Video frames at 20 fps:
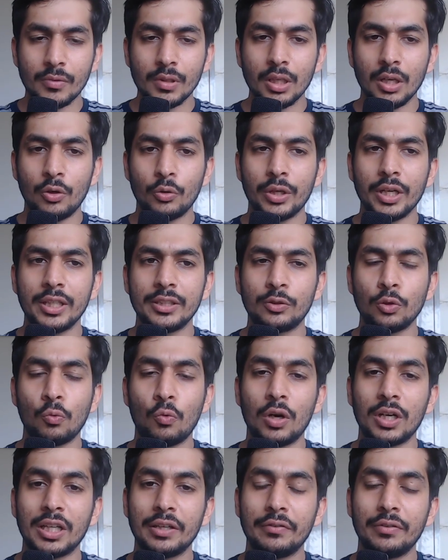Okay, so
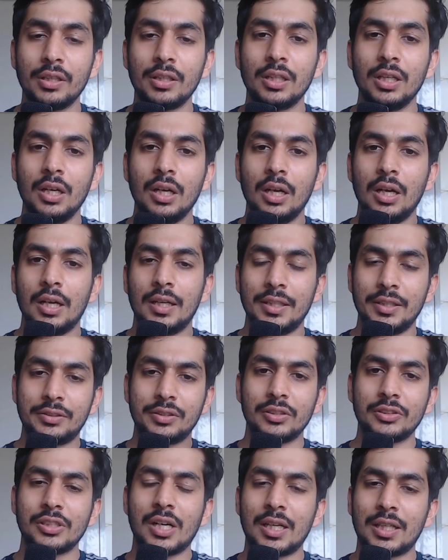whatever
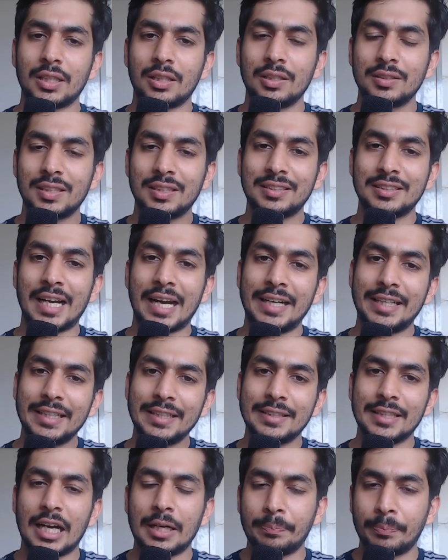research articles are
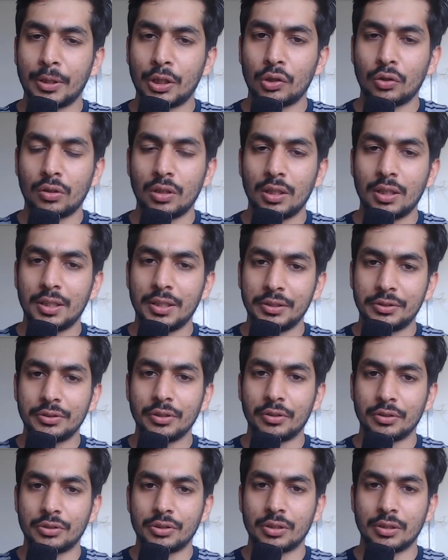citing that particular
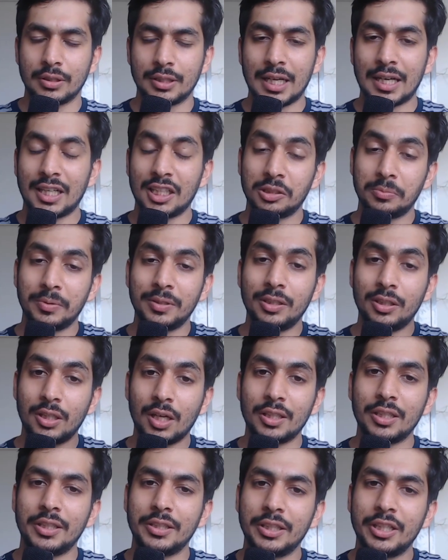research that has been
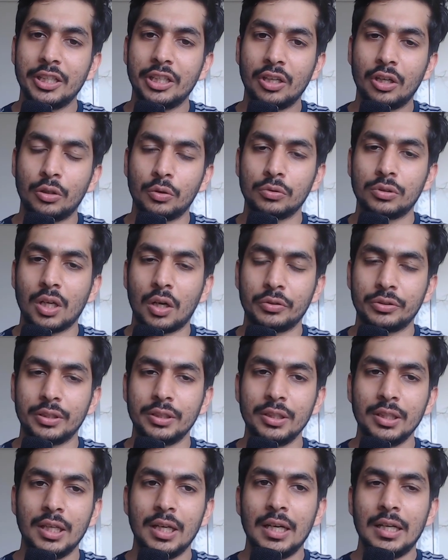done in the year
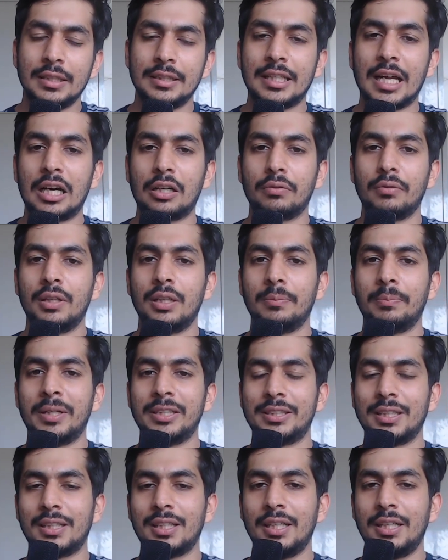2000, that will
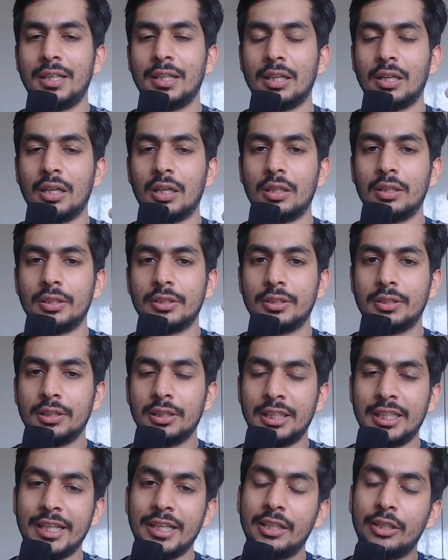basically
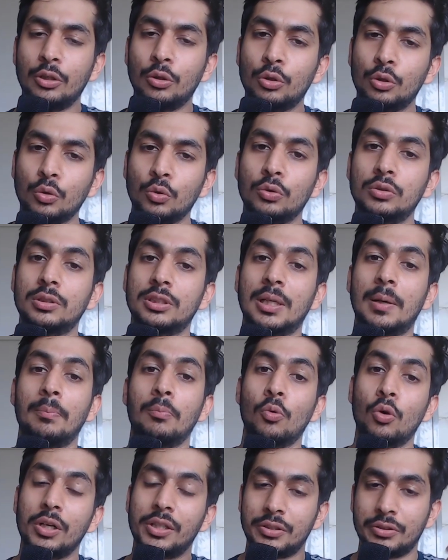lead you to some
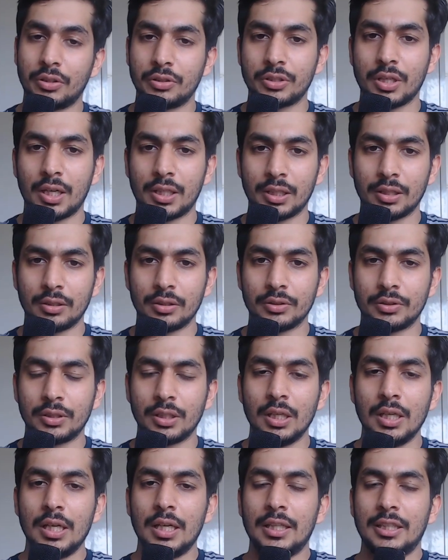more research articles.
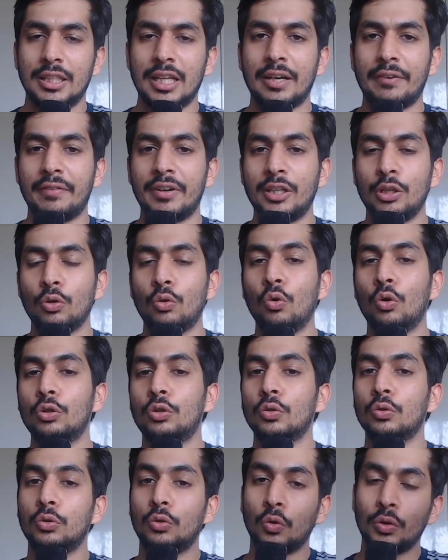Then when you go
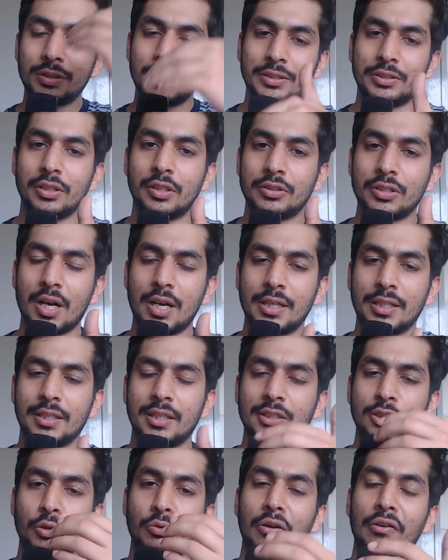through those research
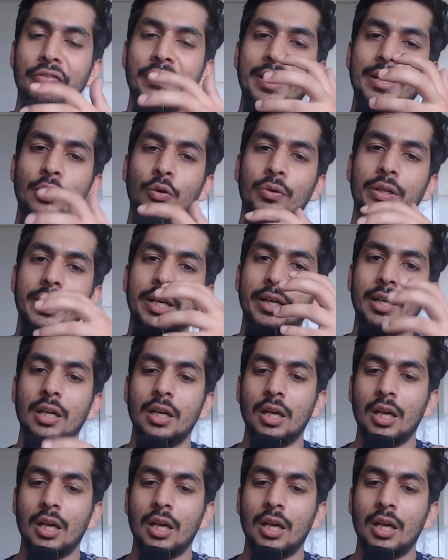articles, you will find, okay,